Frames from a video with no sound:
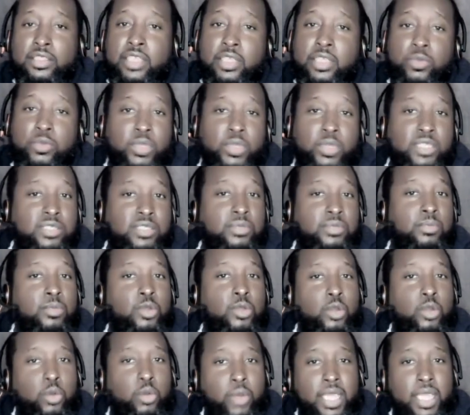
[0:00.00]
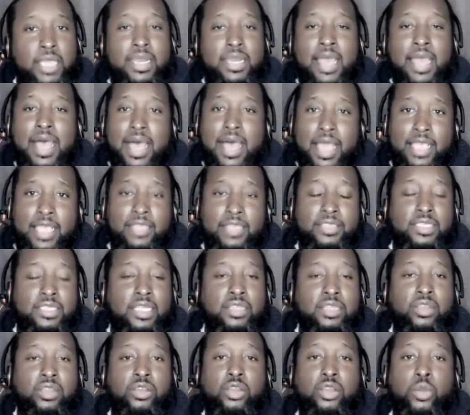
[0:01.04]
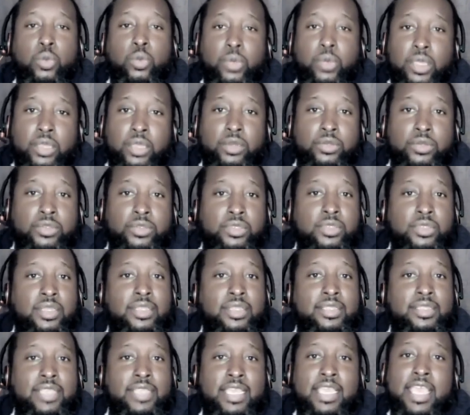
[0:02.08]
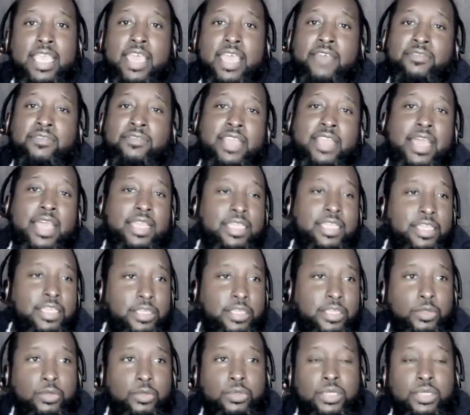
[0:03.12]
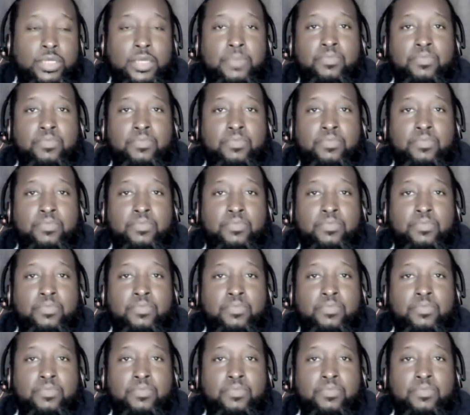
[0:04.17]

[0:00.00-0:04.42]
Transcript: they reached some great heights in their careers, they have not healed.